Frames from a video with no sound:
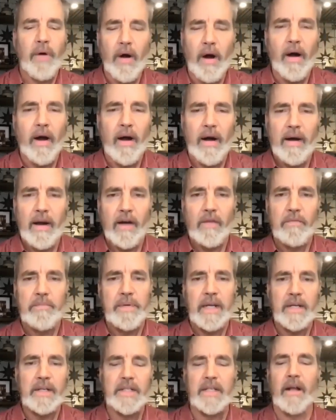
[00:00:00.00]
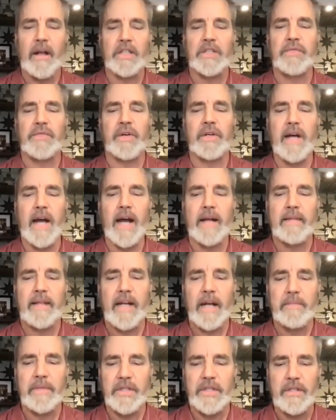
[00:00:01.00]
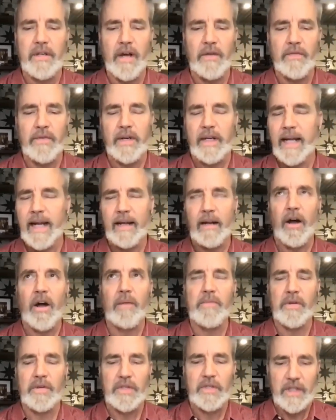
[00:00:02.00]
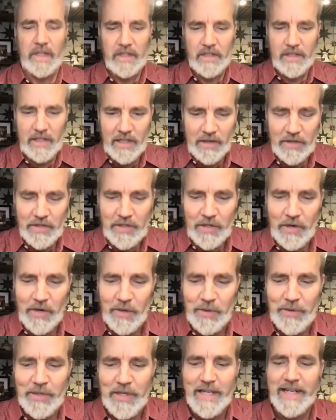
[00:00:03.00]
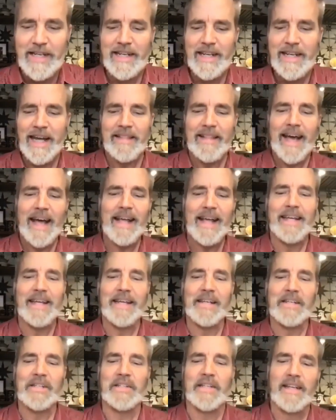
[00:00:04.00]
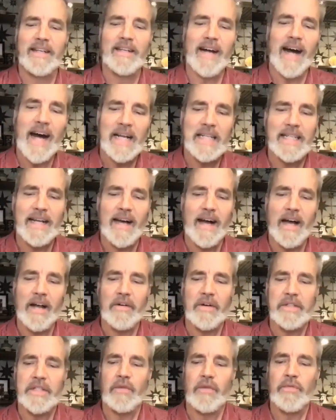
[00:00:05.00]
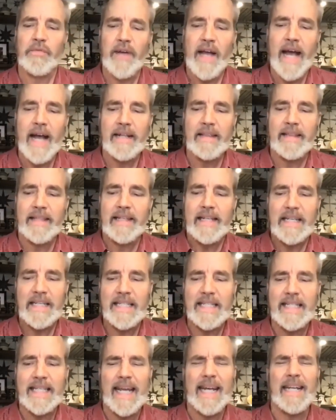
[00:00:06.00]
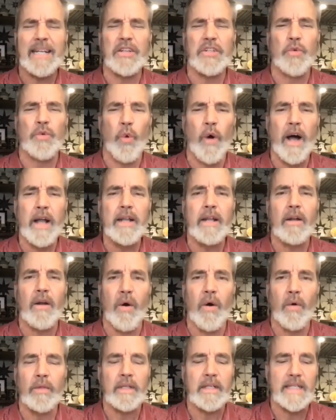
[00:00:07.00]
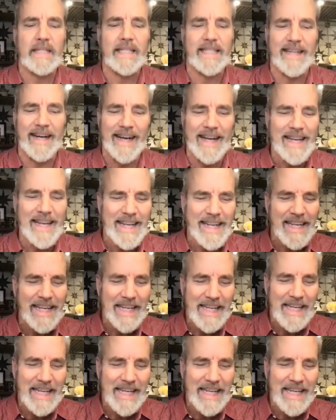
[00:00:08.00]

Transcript: part of being zealous for God that I'm discovering at almost 60 years old. And that is God's honor is the fact that he sent his one and only son,